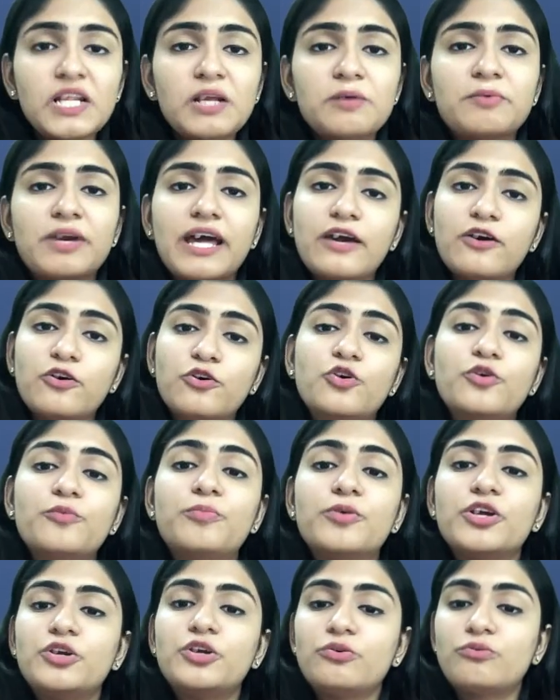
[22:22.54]
But I hope
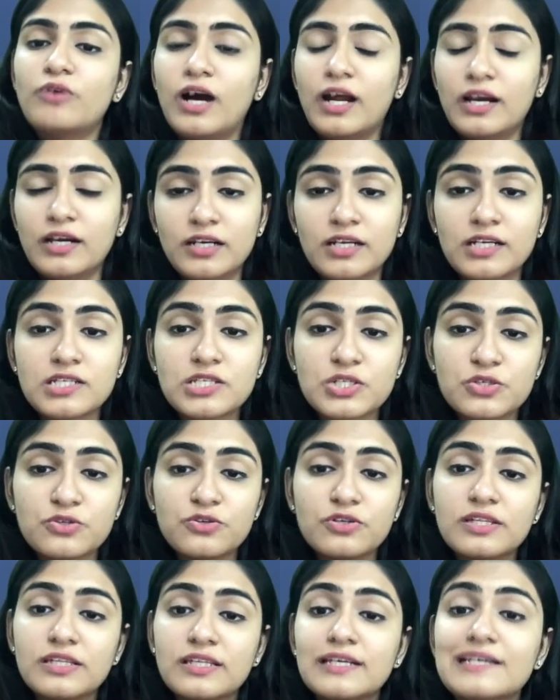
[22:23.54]
you
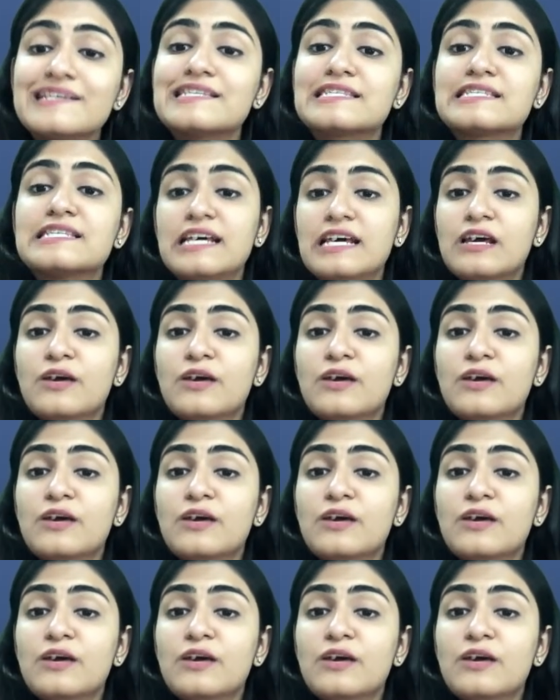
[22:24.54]
understood this.